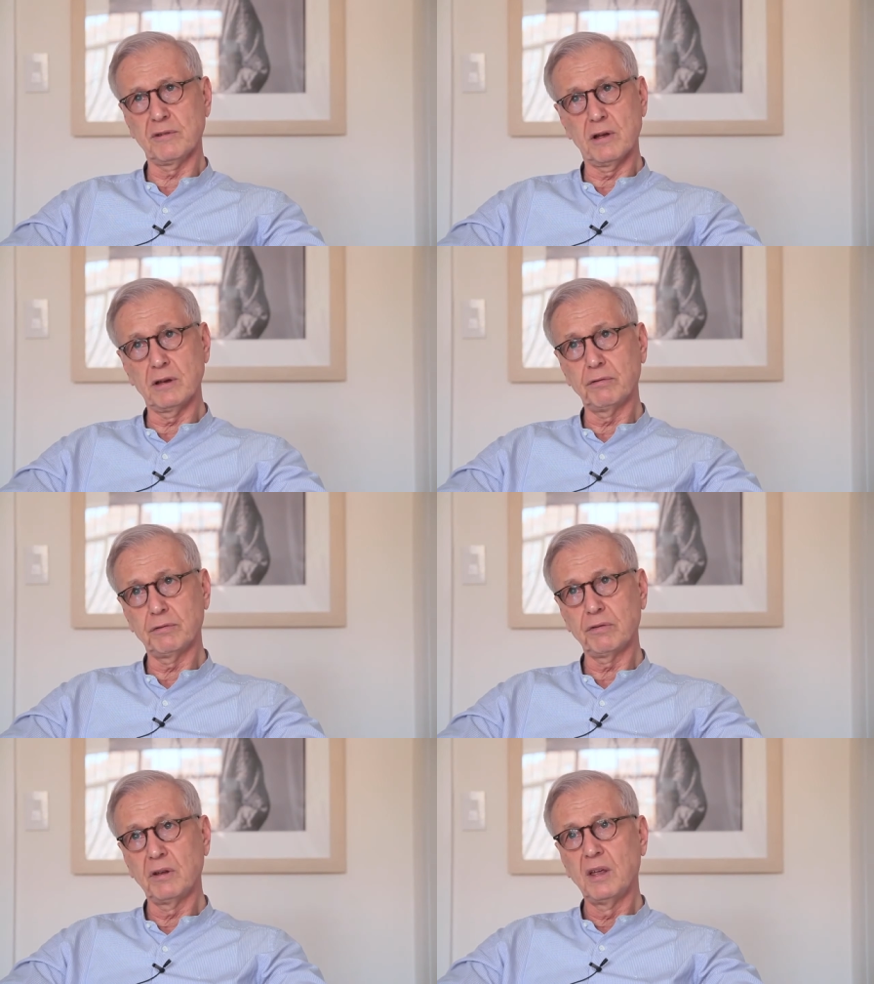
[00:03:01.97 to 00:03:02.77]

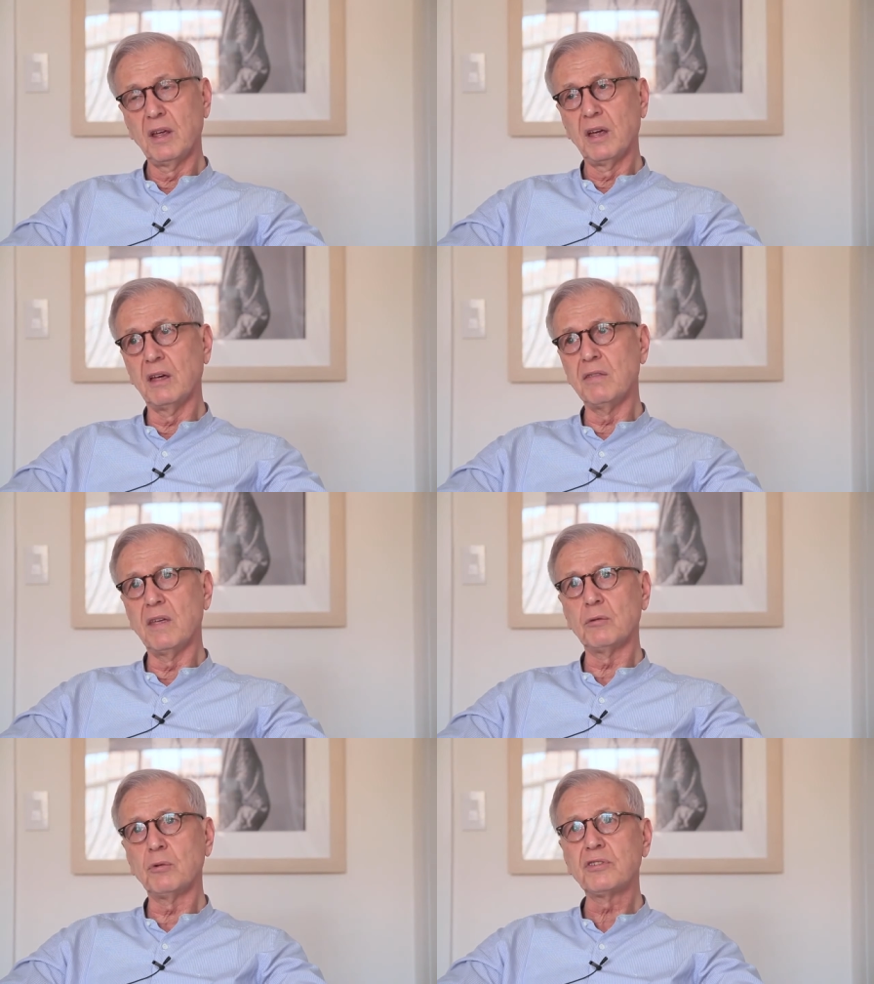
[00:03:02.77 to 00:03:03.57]
life, and
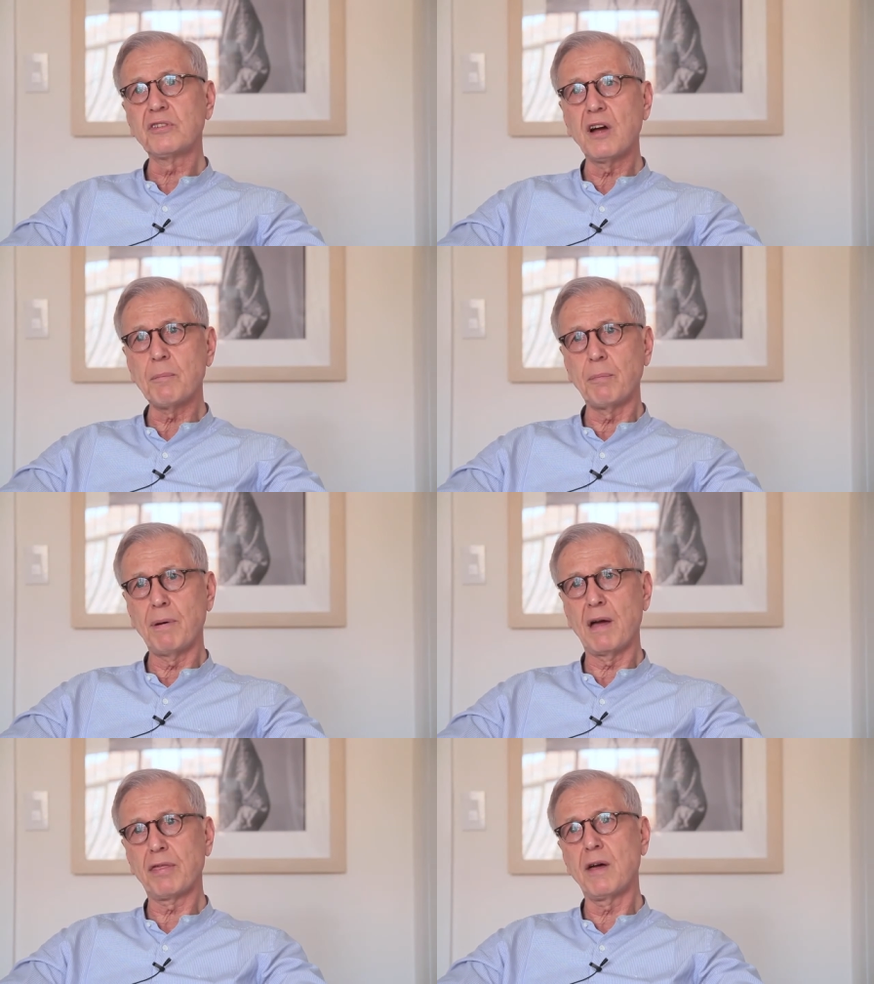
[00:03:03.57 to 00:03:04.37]
that we stop
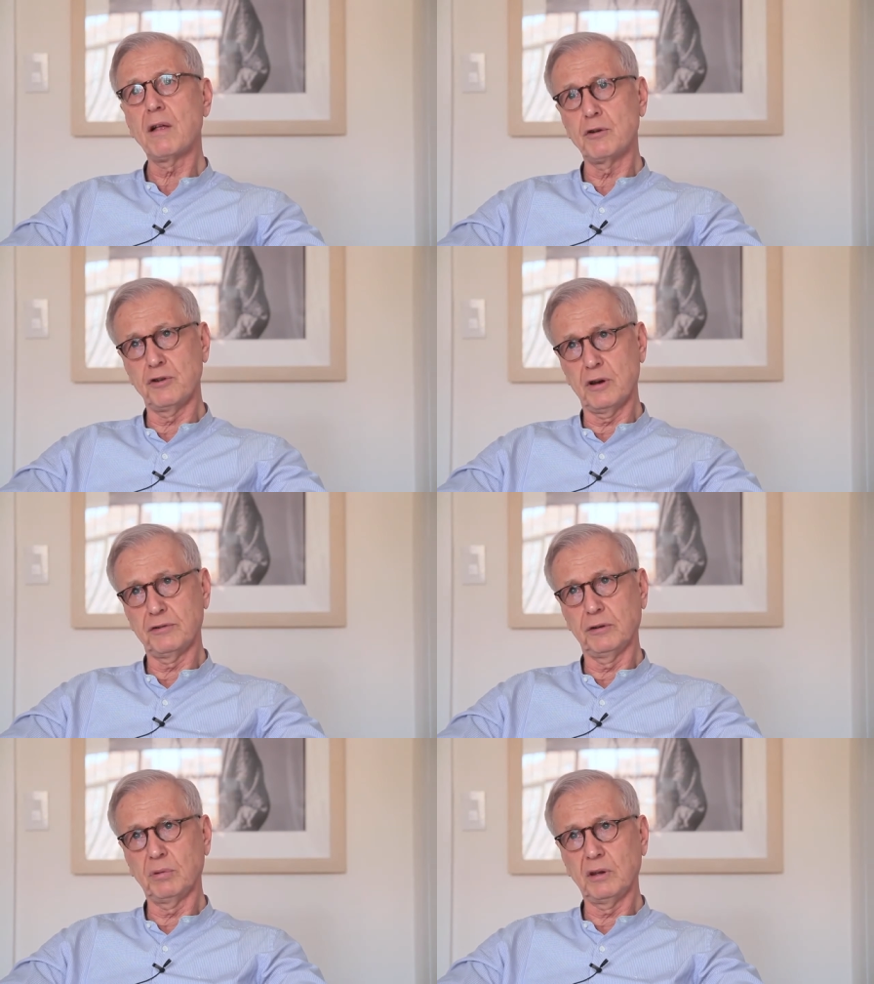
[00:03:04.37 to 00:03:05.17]

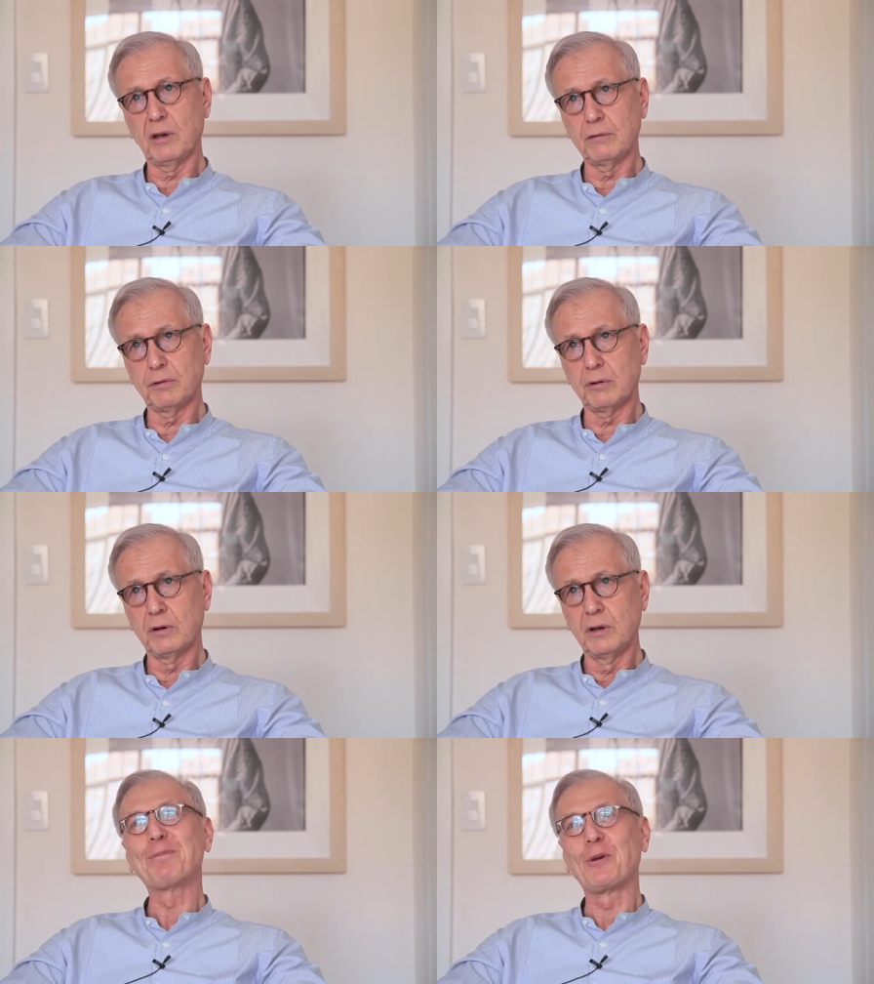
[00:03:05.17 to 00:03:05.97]
pathologizing behavior
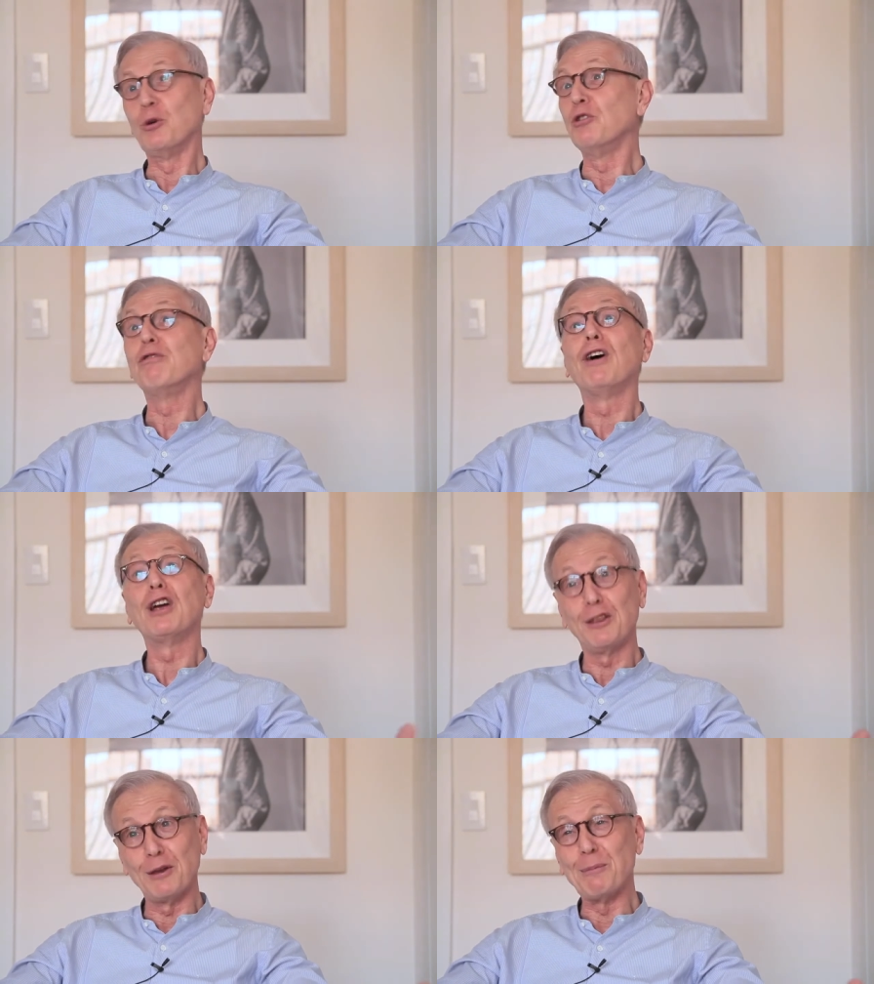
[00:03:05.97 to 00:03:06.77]
or
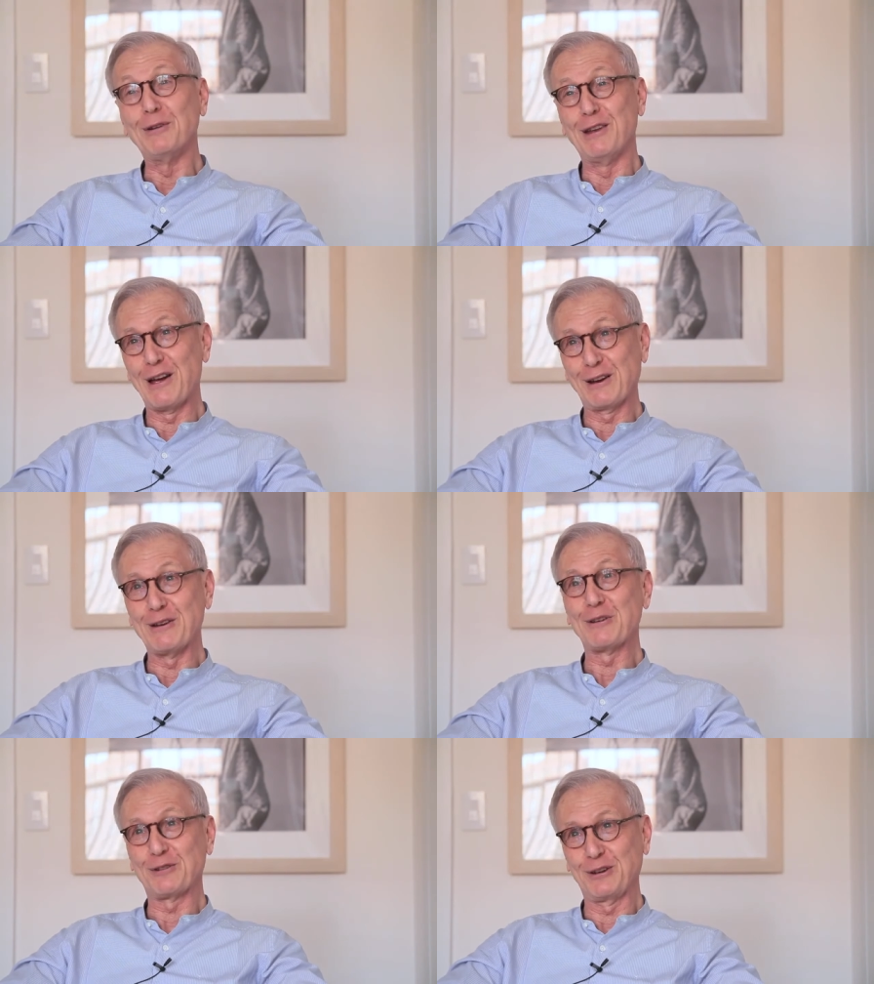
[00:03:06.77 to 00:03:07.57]
defining them in
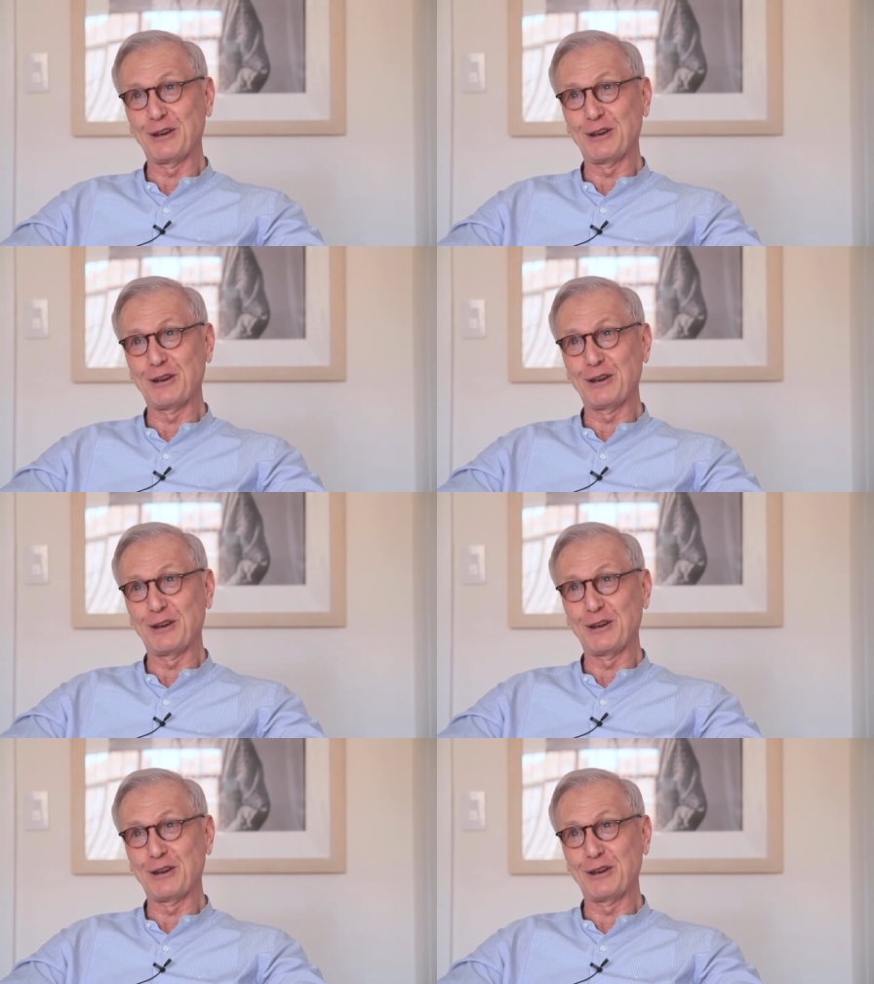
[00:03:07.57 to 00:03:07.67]
diagnostic